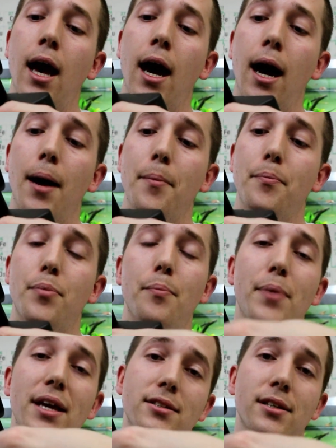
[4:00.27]

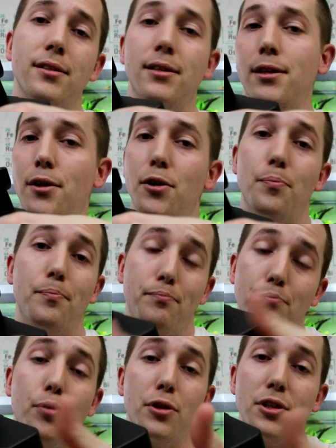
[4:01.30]
But basically, you
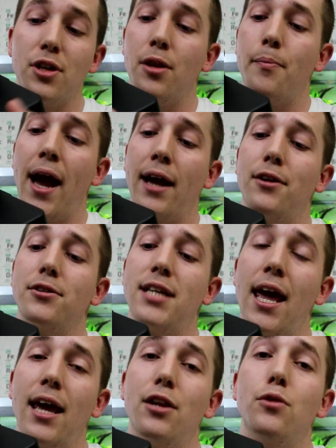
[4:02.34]
put this on the back of your
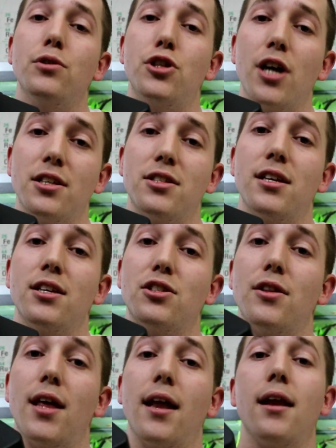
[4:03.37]
tank and you adjust this
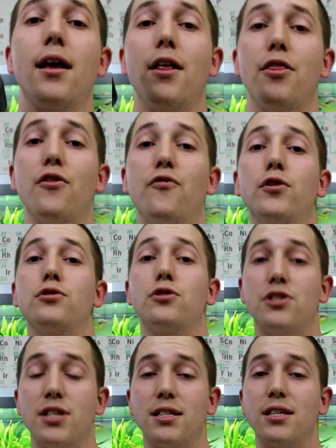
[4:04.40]
so that the filter
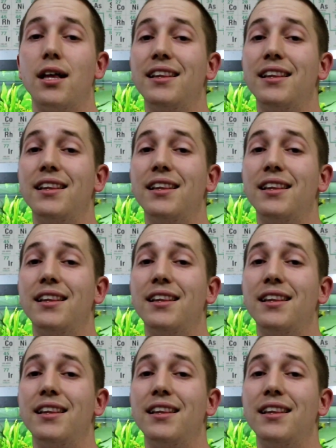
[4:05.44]
sits